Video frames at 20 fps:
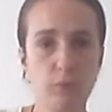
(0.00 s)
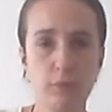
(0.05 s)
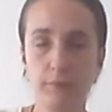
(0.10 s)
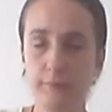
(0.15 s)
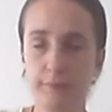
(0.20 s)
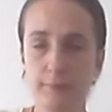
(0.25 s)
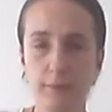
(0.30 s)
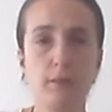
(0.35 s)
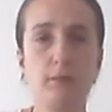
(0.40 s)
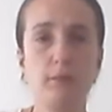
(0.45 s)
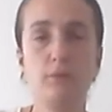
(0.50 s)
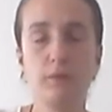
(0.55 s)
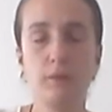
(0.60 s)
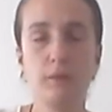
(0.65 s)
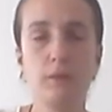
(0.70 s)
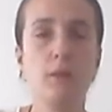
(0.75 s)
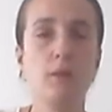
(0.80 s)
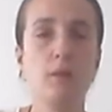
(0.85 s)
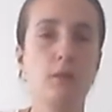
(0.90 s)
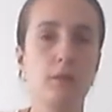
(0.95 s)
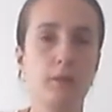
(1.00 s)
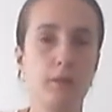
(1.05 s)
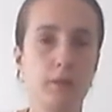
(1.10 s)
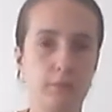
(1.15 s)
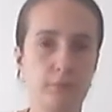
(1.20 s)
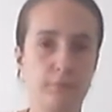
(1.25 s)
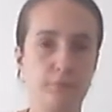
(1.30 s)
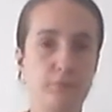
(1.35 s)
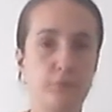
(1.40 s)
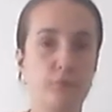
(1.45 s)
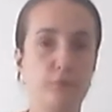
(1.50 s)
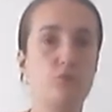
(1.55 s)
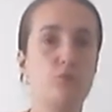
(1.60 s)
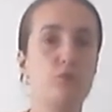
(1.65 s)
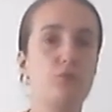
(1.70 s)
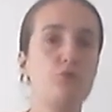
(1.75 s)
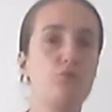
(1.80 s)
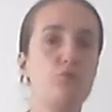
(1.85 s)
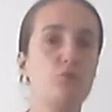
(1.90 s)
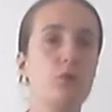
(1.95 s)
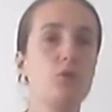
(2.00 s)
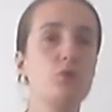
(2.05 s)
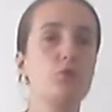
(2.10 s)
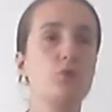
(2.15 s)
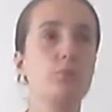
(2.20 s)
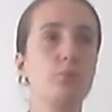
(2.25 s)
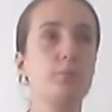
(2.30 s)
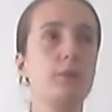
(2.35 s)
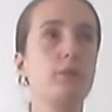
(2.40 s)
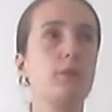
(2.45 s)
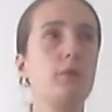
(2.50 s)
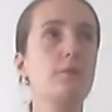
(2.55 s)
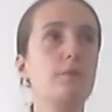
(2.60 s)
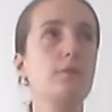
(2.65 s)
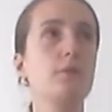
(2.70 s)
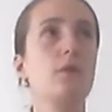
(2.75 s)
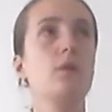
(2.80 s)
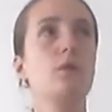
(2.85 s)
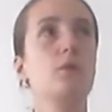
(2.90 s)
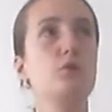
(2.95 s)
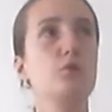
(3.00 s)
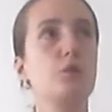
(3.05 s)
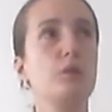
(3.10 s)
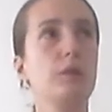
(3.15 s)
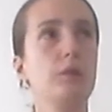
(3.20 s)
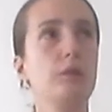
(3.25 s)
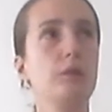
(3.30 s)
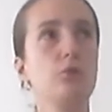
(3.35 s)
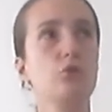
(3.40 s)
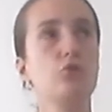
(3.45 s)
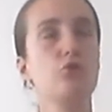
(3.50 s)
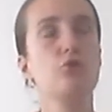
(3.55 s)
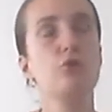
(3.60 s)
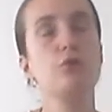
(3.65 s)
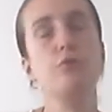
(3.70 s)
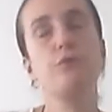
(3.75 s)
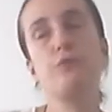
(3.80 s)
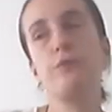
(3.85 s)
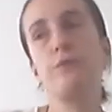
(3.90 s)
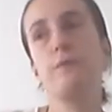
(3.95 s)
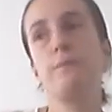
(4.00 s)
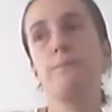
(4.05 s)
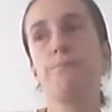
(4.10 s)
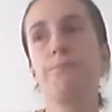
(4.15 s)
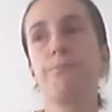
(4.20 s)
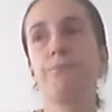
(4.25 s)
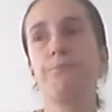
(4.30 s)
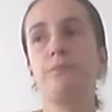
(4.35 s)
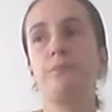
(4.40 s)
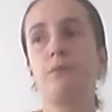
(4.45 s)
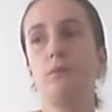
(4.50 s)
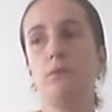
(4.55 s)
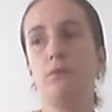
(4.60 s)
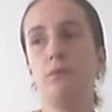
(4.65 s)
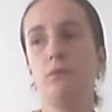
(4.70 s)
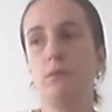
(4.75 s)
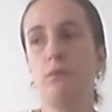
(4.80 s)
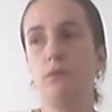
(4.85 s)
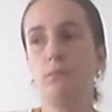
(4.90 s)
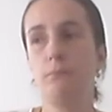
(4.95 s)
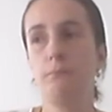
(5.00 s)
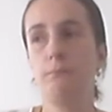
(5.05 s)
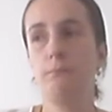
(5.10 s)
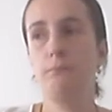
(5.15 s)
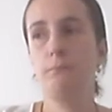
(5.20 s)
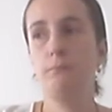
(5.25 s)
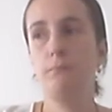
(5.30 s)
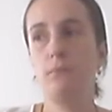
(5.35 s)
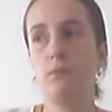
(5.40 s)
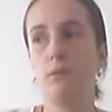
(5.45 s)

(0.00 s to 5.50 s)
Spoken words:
entirely in a certain situation, because you cannot shift a